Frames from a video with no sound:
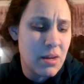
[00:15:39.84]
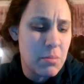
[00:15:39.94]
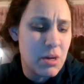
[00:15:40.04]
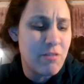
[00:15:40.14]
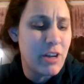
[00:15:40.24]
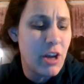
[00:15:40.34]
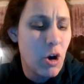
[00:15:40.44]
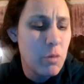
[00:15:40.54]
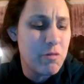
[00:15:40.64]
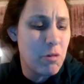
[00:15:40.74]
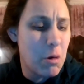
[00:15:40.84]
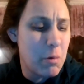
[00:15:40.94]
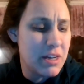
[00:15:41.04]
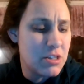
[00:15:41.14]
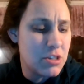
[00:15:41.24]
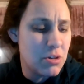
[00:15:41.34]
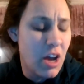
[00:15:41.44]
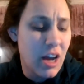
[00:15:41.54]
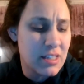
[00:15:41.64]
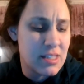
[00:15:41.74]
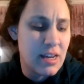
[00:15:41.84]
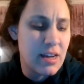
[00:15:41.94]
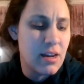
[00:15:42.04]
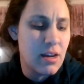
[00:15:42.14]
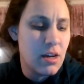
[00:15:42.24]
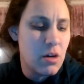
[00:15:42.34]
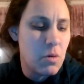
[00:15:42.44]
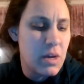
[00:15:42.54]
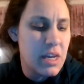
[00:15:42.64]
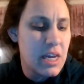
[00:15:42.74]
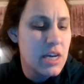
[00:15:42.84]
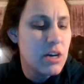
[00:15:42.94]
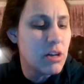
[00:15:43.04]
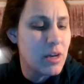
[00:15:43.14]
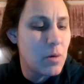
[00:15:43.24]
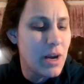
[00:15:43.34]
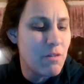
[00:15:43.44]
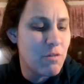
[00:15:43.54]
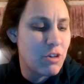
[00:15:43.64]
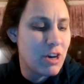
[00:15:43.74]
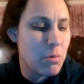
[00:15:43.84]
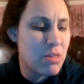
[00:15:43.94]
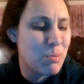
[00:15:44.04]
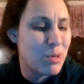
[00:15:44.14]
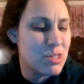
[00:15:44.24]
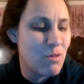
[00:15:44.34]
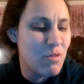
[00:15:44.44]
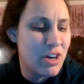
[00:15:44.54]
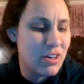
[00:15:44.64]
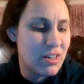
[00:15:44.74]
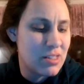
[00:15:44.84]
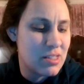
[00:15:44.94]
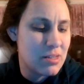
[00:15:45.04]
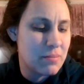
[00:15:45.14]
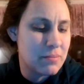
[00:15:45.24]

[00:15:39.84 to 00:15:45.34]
But if we hope for what we do not see, we eagerly wait for it with perseverance.